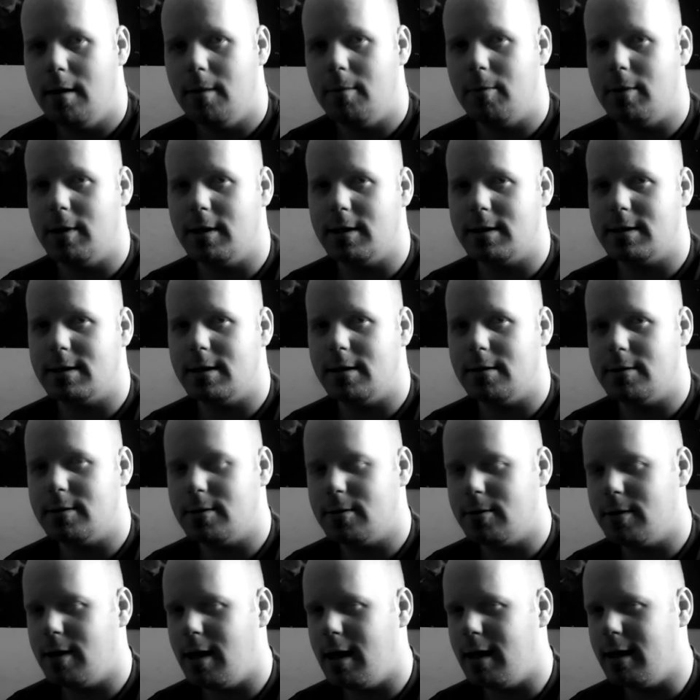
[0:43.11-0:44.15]
but it's
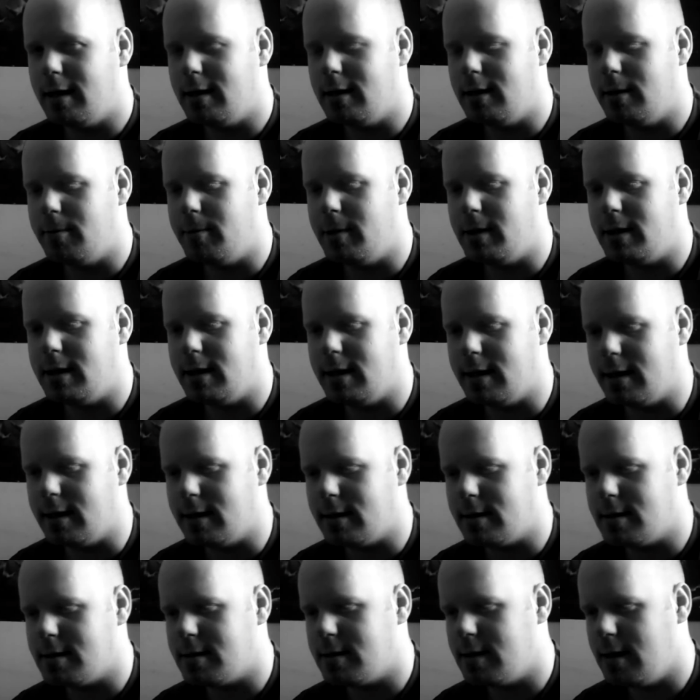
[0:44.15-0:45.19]
also kind of limiting
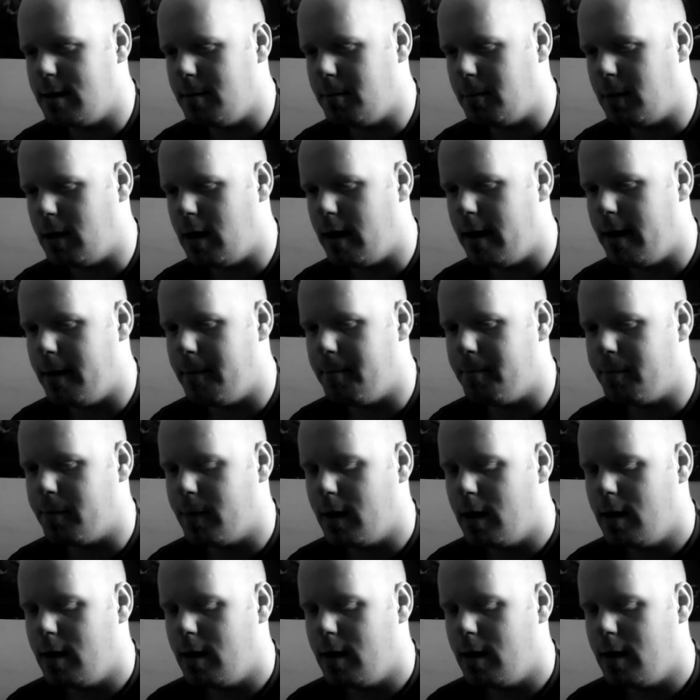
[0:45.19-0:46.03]
at the same time.